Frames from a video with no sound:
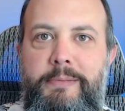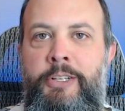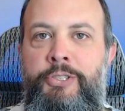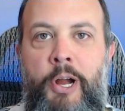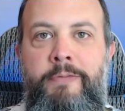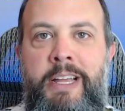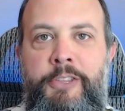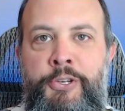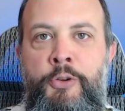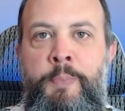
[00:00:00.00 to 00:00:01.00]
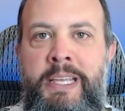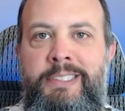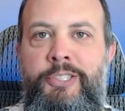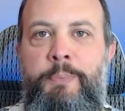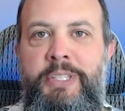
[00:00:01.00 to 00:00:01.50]
So now I've got the two
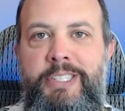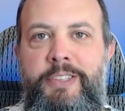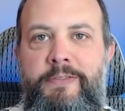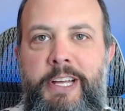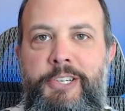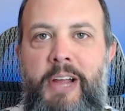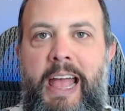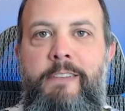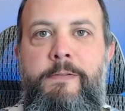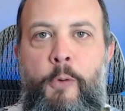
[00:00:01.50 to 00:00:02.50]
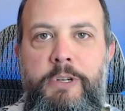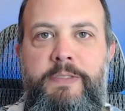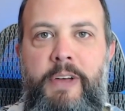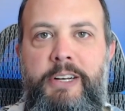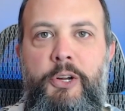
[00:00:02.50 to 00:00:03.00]
pieces, the position vector and force
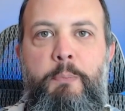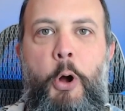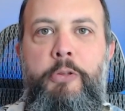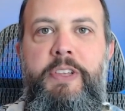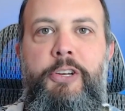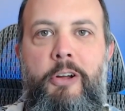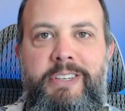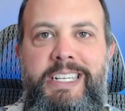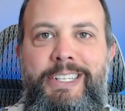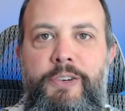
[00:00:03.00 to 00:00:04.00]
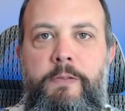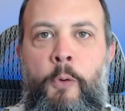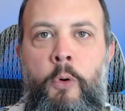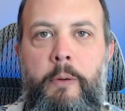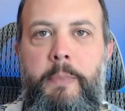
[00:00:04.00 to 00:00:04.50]
vector, both in Cartesian
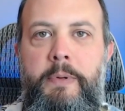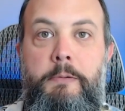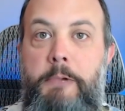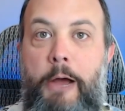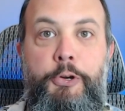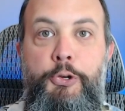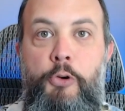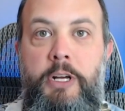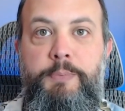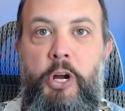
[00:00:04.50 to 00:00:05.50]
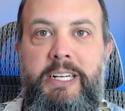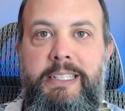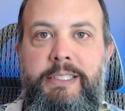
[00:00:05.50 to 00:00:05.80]
form. Now I do cross product.